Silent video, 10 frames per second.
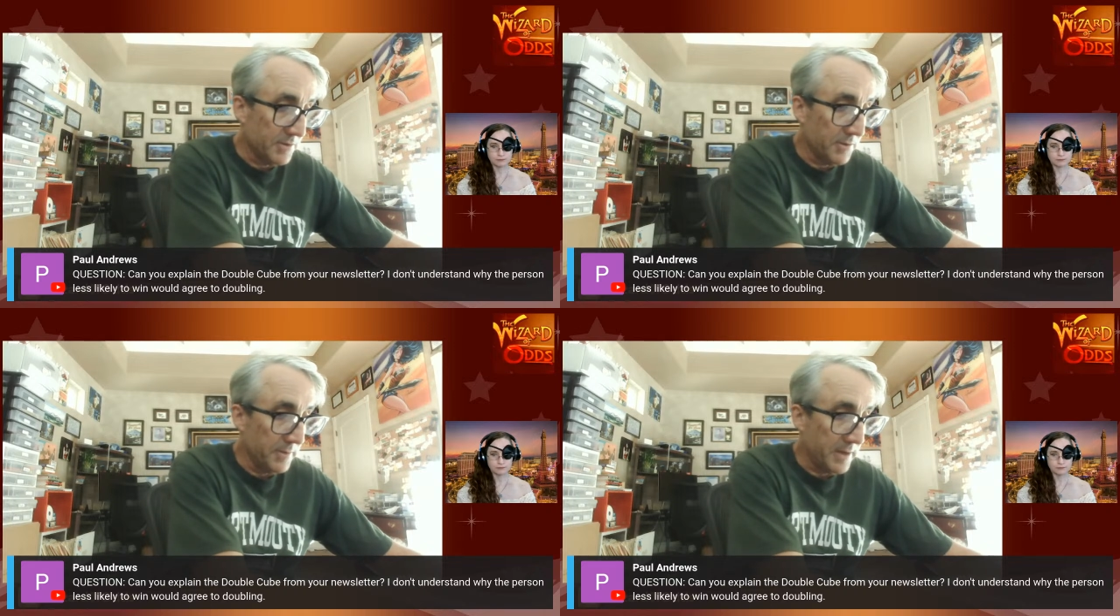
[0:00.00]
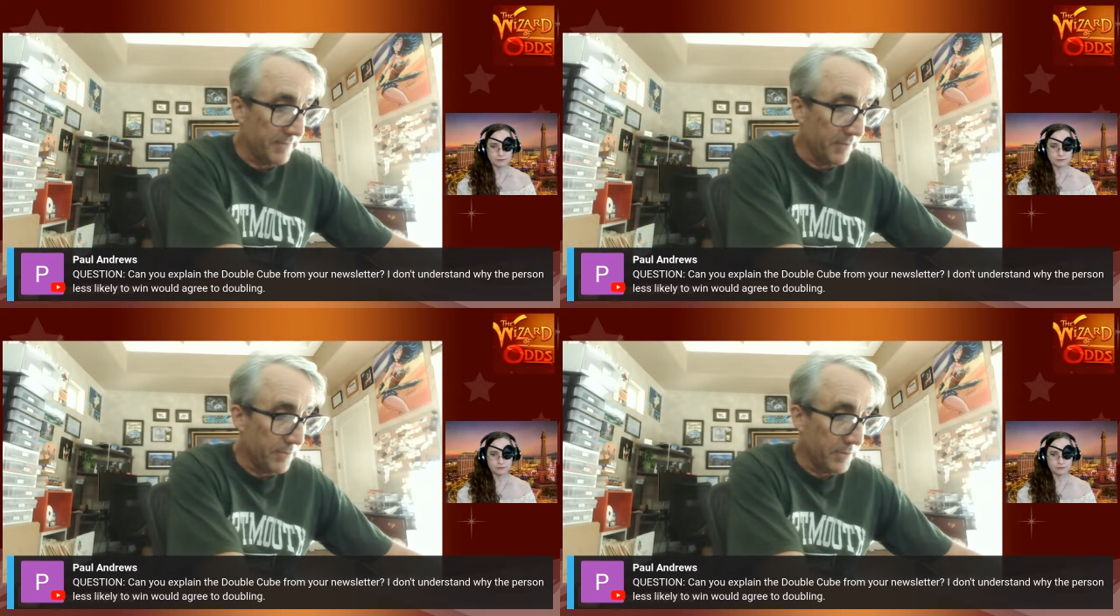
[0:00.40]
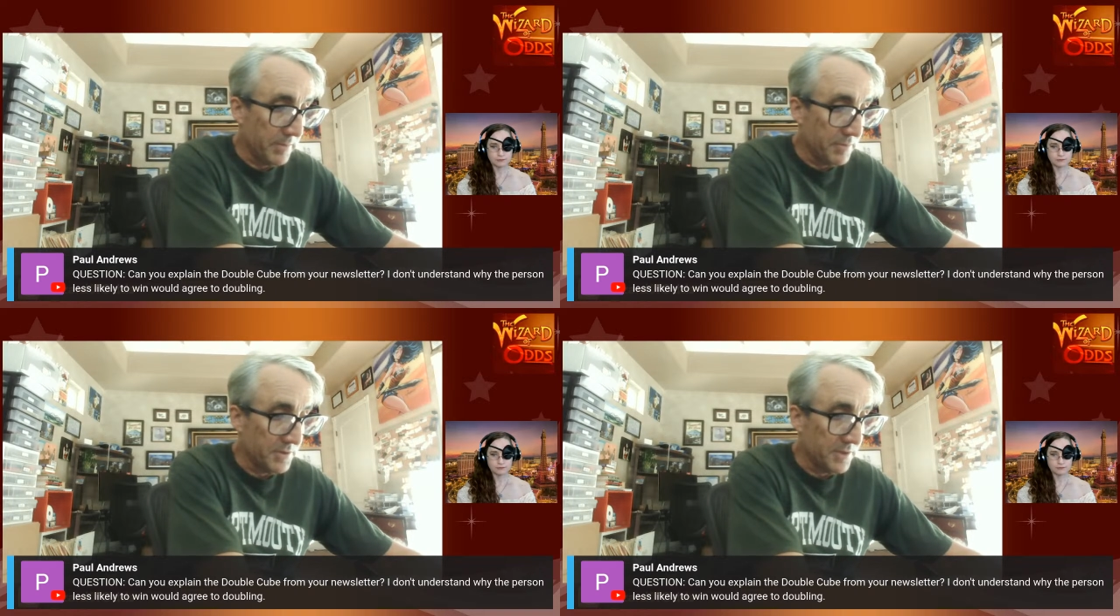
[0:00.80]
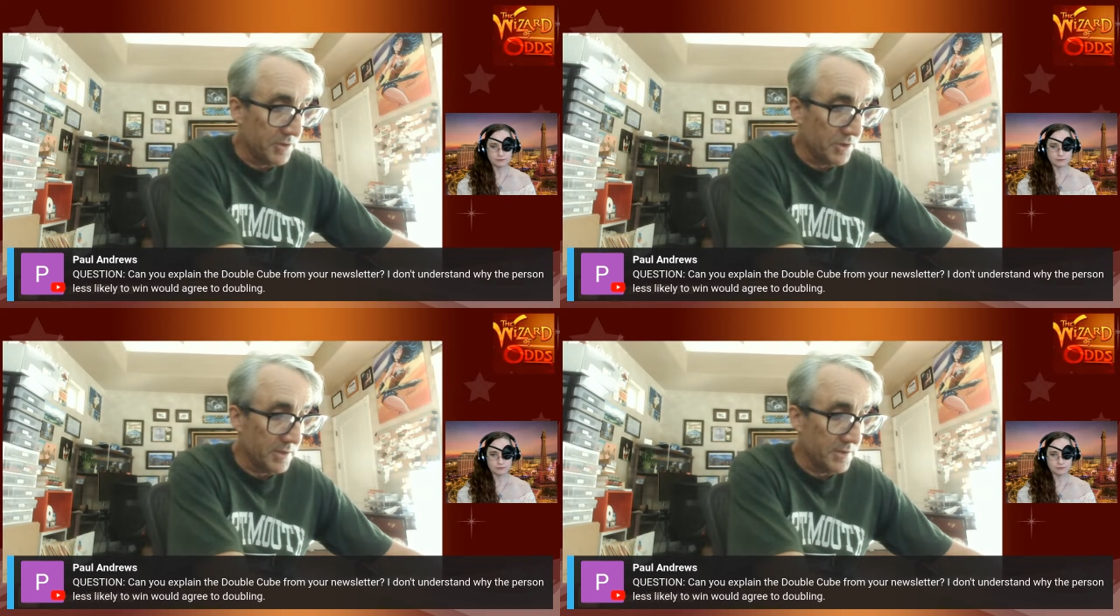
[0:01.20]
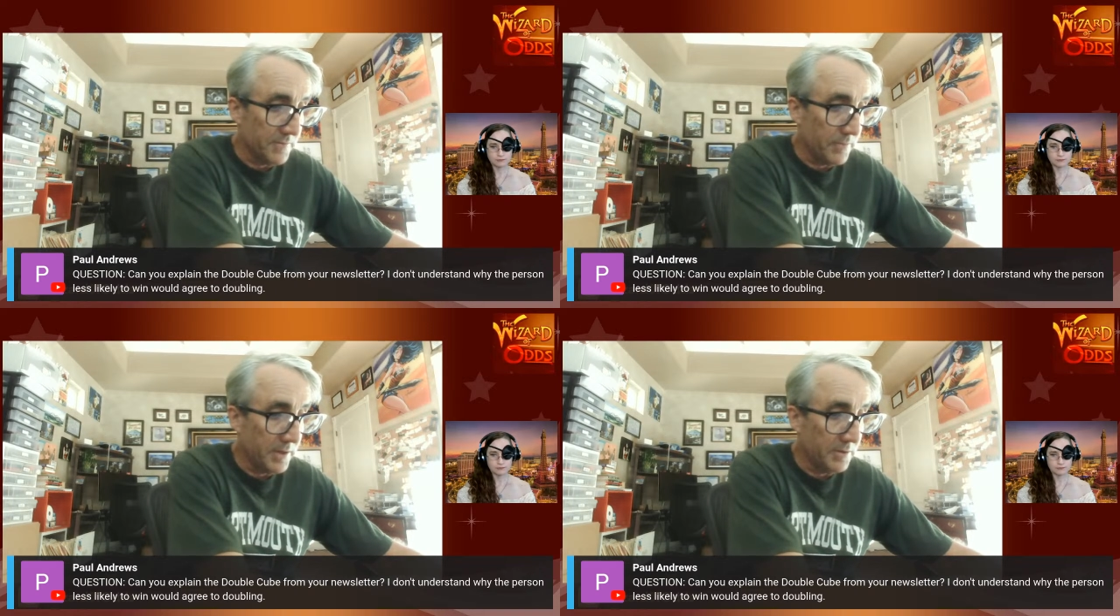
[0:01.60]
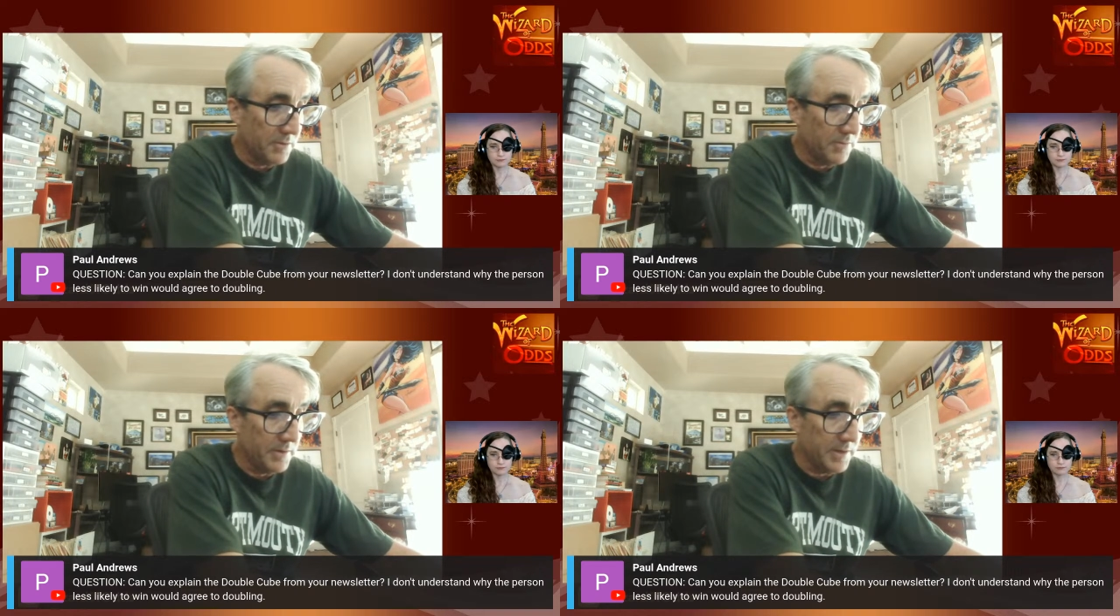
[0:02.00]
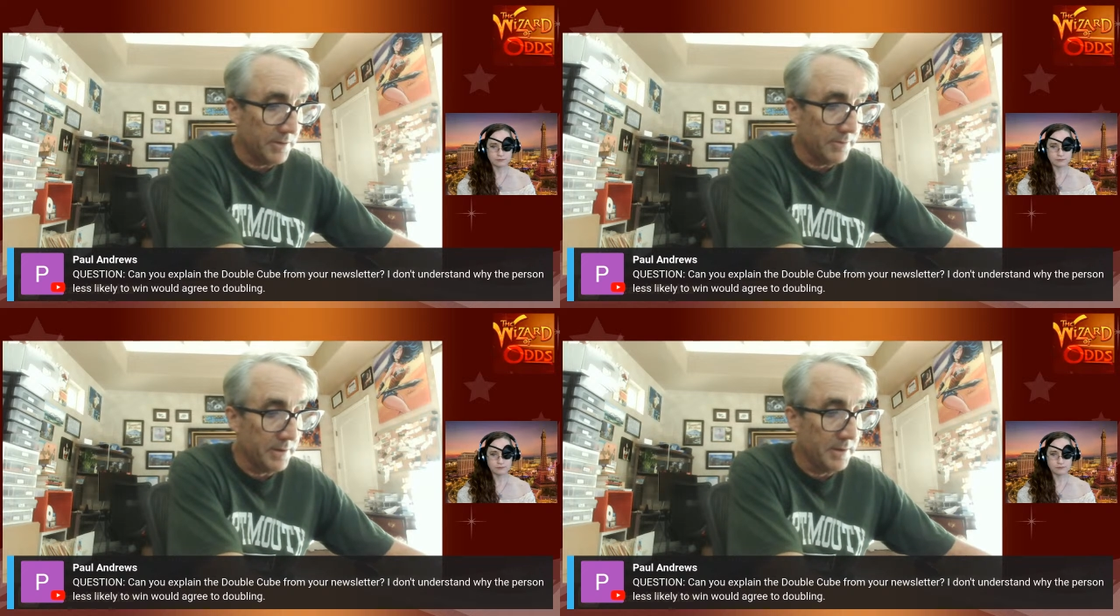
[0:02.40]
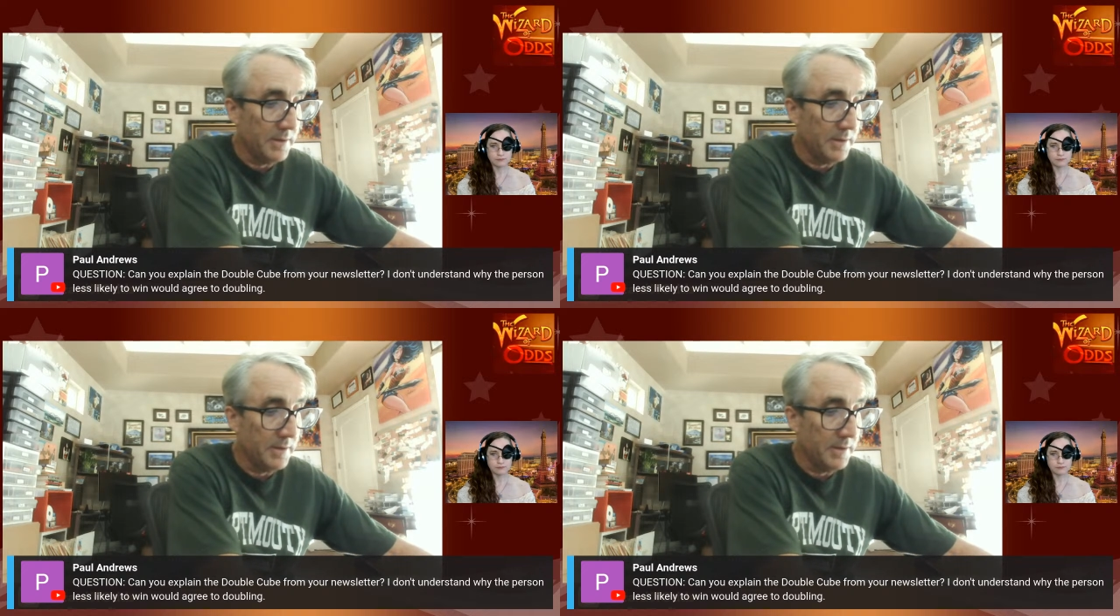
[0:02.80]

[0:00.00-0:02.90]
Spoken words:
So you would have a 40% chance of winning 200,